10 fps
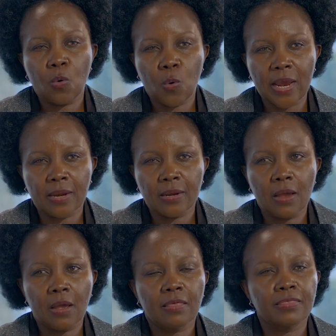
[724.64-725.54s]
when
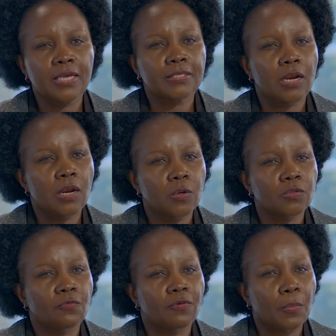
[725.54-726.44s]
there is a
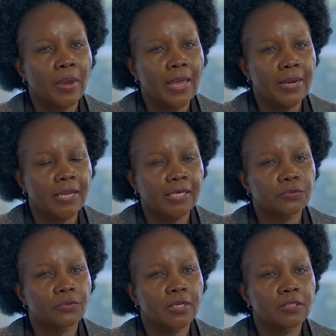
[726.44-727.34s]
lot of awareness
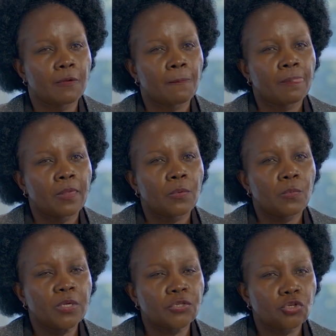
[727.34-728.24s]
so that
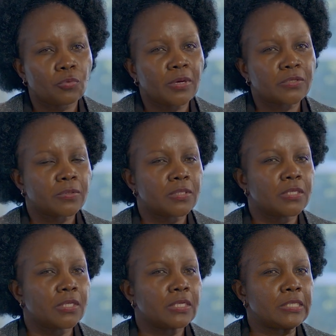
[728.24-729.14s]
we stop
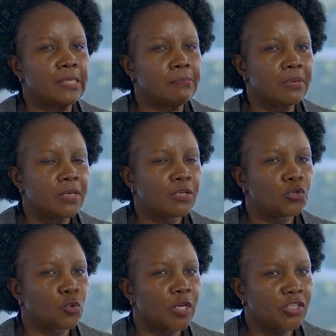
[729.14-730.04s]
associating TB
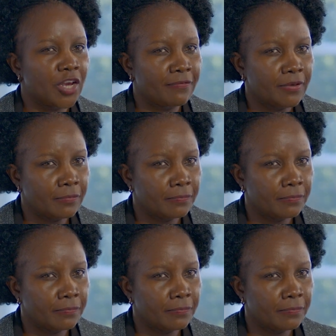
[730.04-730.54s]
to HIV.